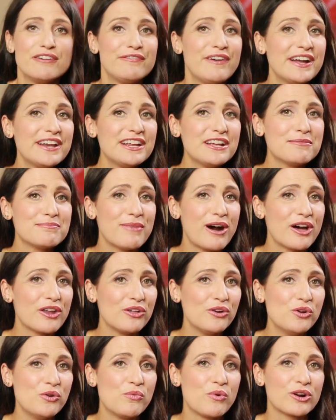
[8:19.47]
Finding a
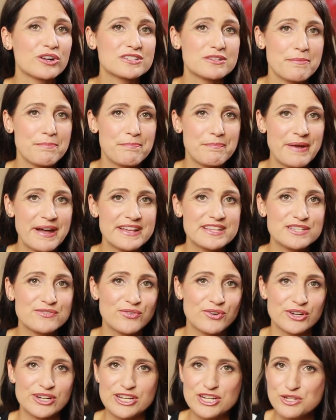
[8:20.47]
model who works best
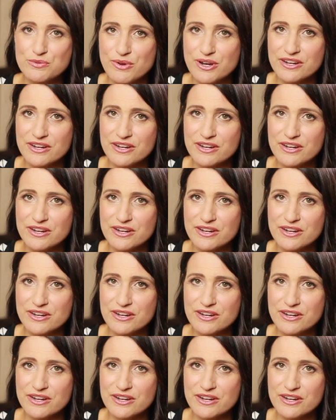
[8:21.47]
for each